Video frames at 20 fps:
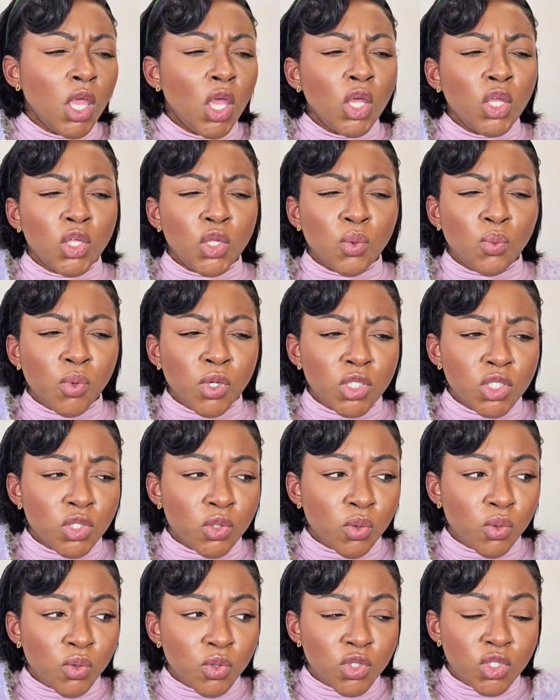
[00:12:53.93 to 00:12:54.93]
You want
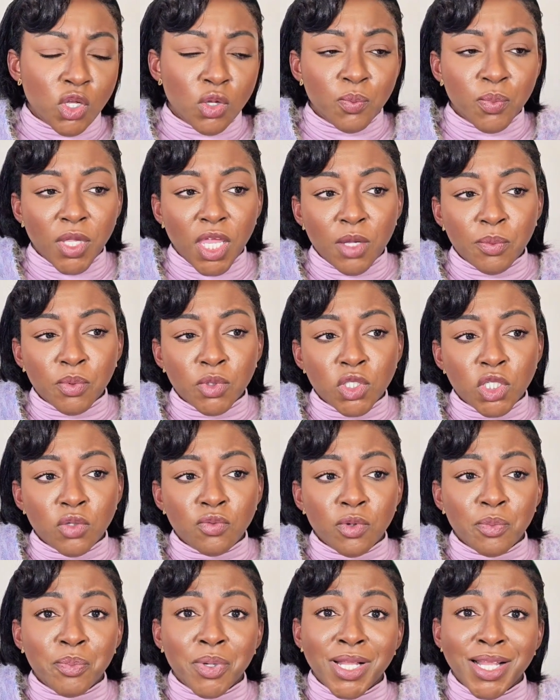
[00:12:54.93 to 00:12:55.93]
to also be able to
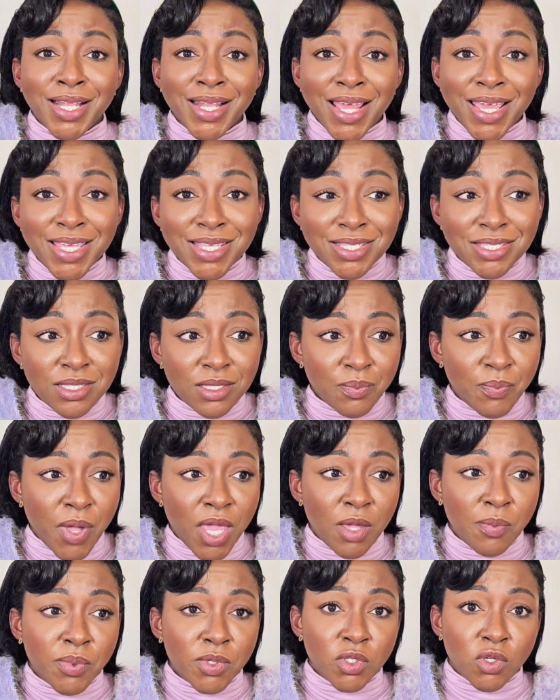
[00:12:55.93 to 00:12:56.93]
replace
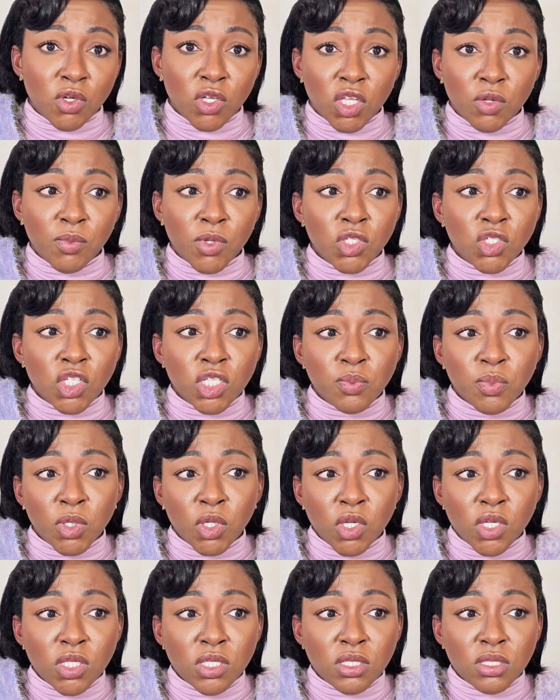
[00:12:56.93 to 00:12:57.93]
paper documents, just
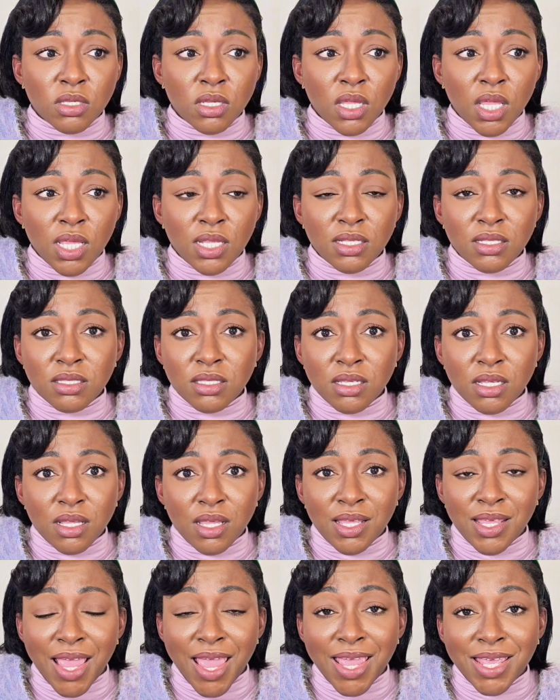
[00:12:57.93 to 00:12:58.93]
because it
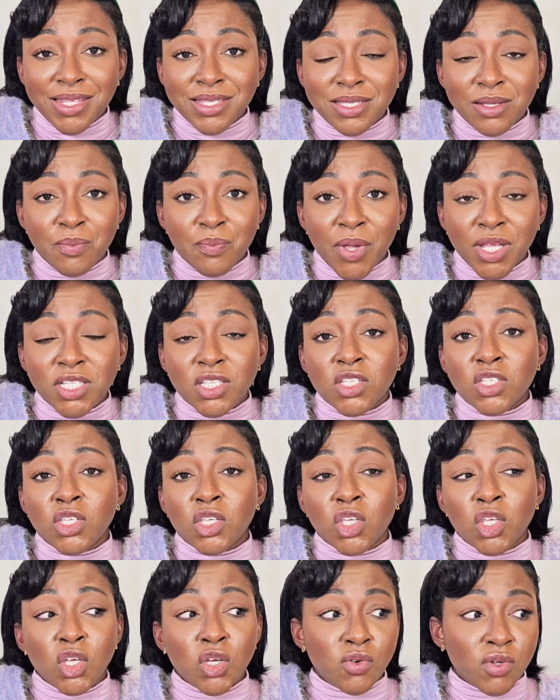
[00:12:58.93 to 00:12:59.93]
aids in better
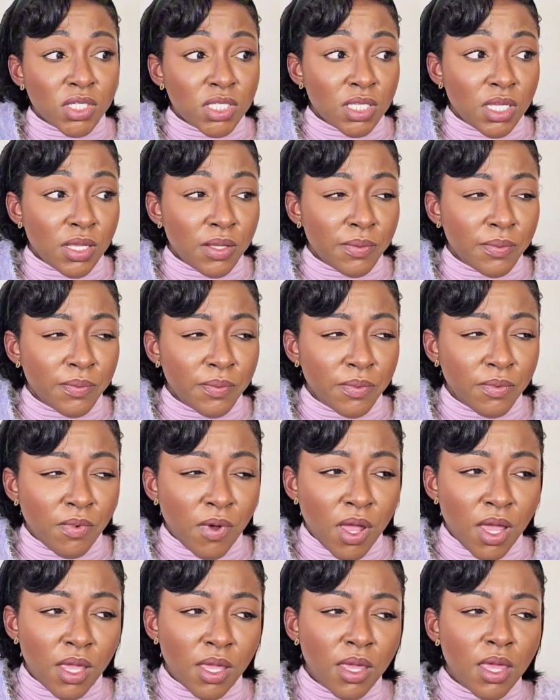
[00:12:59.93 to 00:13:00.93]
security,
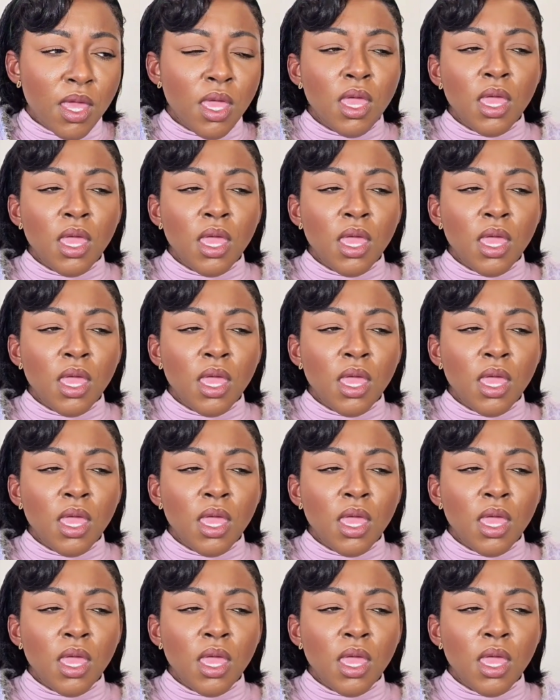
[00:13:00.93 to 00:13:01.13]
right?